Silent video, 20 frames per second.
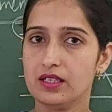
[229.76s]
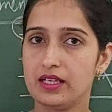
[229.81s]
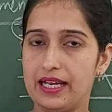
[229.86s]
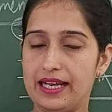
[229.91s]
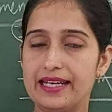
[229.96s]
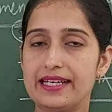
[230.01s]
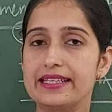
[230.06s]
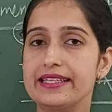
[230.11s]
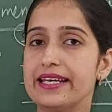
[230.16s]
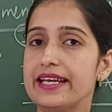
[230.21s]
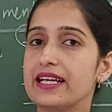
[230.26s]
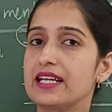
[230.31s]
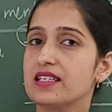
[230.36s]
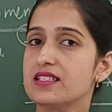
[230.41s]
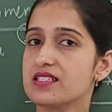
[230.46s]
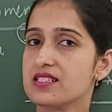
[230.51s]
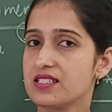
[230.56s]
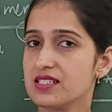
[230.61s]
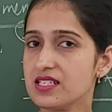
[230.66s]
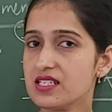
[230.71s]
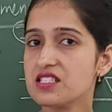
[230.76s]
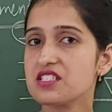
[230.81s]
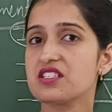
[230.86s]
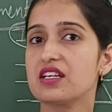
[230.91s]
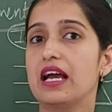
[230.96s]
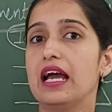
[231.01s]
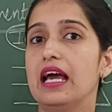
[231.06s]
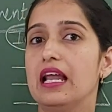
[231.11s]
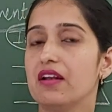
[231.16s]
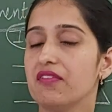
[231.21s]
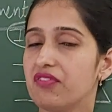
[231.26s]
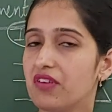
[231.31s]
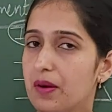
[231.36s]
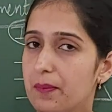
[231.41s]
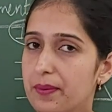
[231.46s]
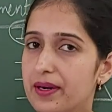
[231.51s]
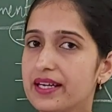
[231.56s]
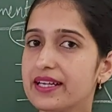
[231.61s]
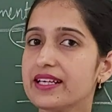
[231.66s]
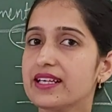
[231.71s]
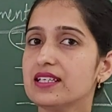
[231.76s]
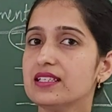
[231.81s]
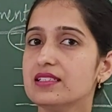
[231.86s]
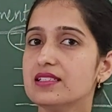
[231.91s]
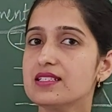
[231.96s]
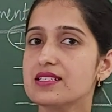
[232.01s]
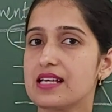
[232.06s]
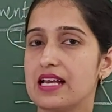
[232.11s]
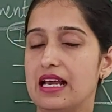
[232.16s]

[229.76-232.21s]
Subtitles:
and they consist alpha particles.